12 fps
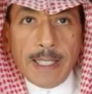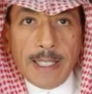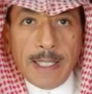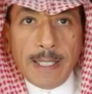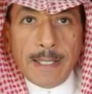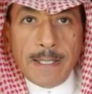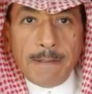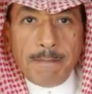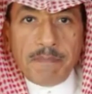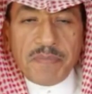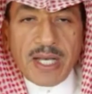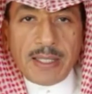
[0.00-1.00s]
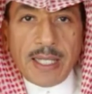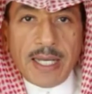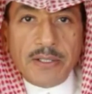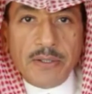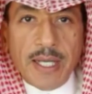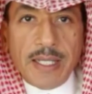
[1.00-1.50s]
I'd
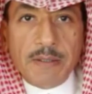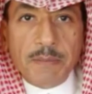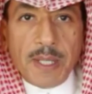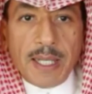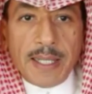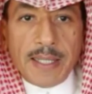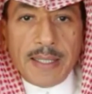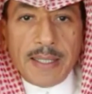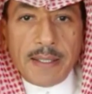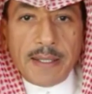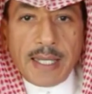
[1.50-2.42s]
like to end by